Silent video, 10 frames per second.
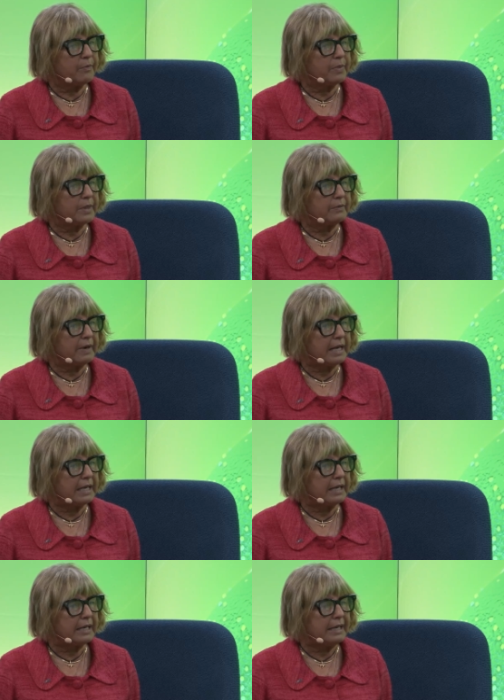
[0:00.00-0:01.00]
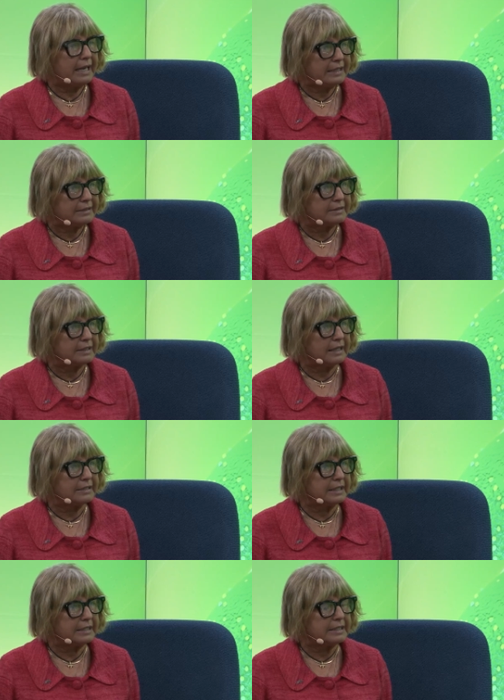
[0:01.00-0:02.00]
there are less
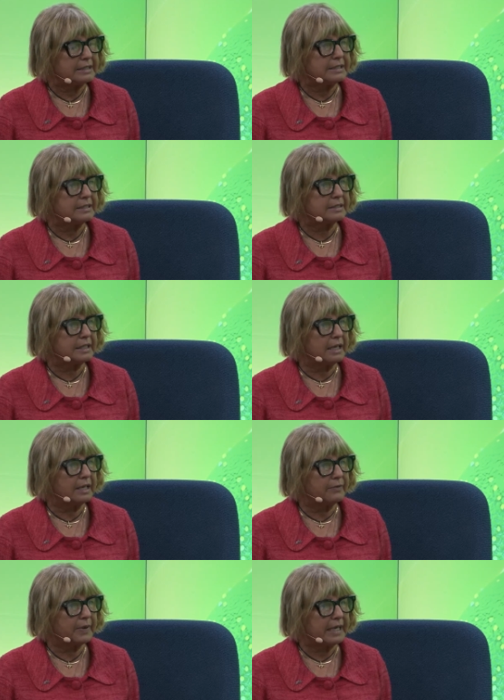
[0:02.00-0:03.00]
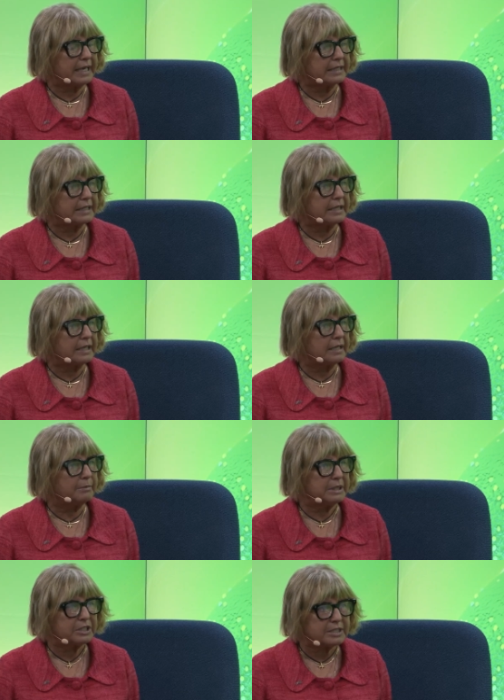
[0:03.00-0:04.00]
attendance regarding
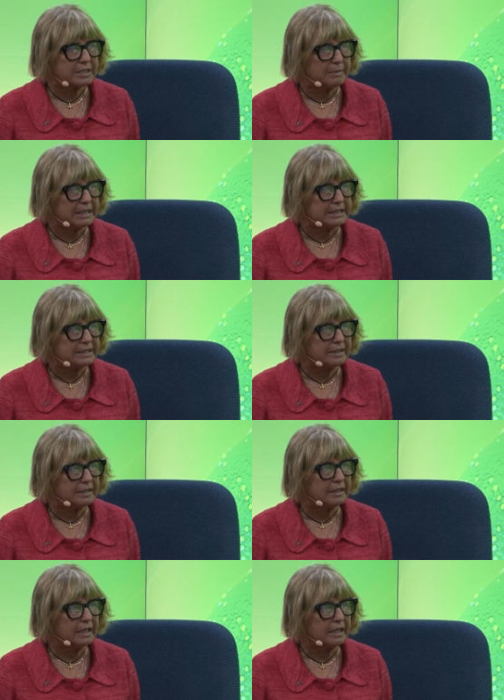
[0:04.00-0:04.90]
emergency medicine,